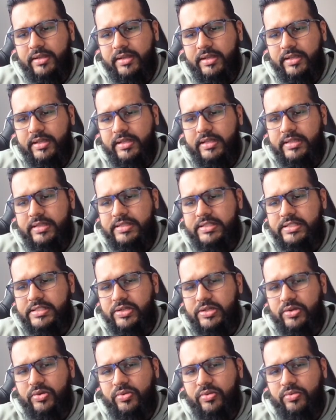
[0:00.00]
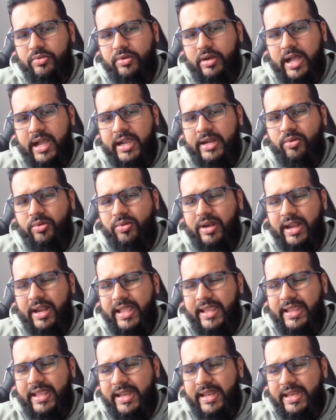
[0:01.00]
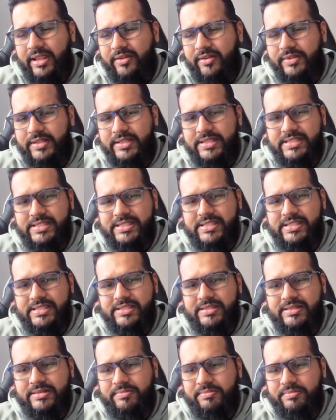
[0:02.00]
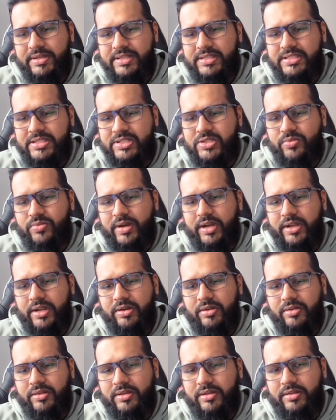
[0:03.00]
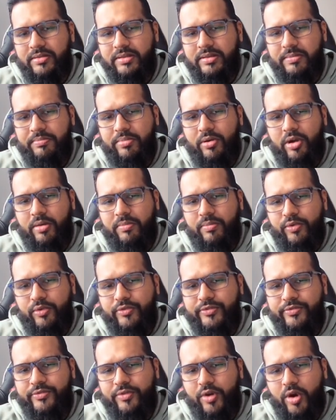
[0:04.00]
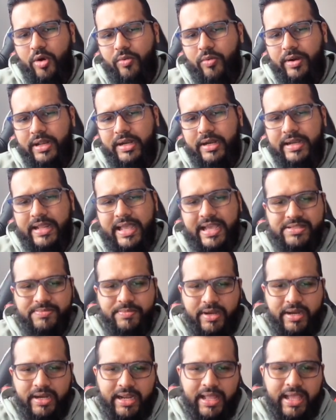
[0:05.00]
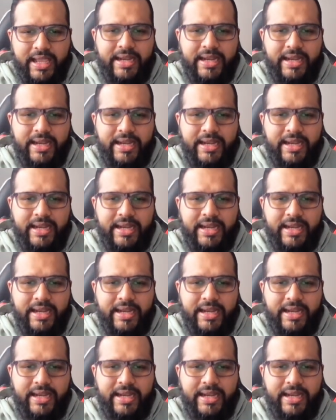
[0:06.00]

So I don't like any of this business where the pawn moves forward and attacks my knight.